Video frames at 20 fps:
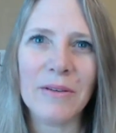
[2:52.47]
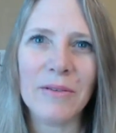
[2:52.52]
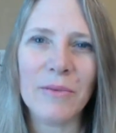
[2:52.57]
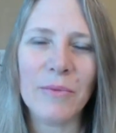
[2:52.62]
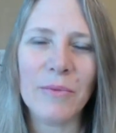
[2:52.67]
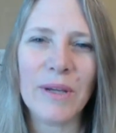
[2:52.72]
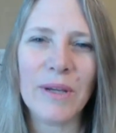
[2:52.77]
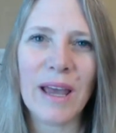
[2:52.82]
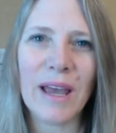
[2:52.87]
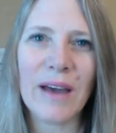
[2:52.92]

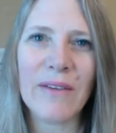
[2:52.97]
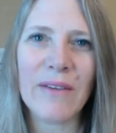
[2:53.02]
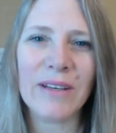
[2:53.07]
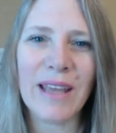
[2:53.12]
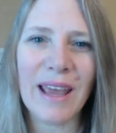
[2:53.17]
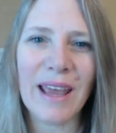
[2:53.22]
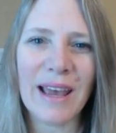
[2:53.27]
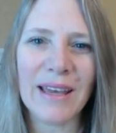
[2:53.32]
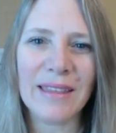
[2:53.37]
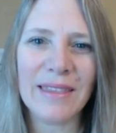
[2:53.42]
we haven't
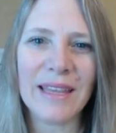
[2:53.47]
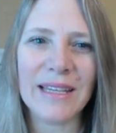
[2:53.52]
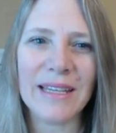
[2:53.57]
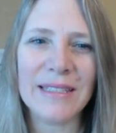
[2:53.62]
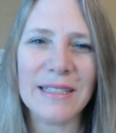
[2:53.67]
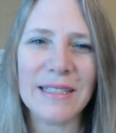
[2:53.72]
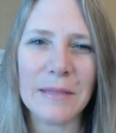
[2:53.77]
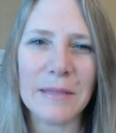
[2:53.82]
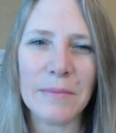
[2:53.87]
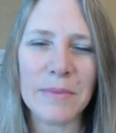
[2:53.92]
had
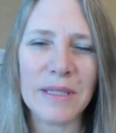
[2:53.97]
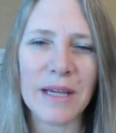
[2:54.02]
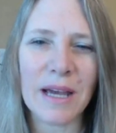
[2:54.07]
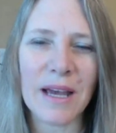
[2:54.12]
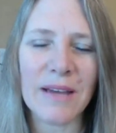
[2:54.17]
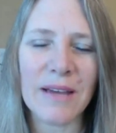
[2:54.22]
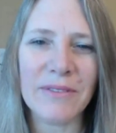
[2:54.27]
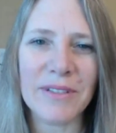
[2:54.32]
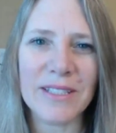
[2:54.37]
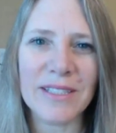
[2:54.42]
that deep
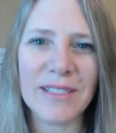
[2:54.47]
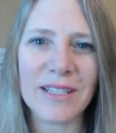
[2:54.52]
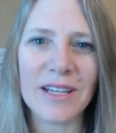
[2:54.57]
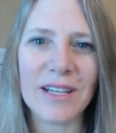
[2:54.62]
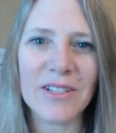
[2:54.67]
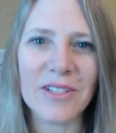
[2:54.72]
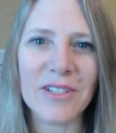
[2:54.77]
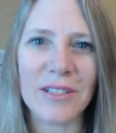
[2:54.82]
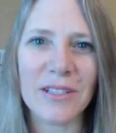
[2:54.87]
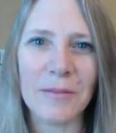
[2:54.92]
dive
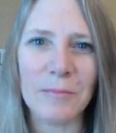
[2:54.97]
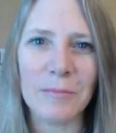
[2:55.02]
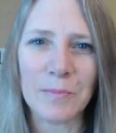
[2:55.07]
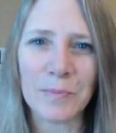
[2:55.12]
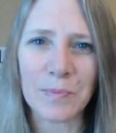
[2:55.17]
discussion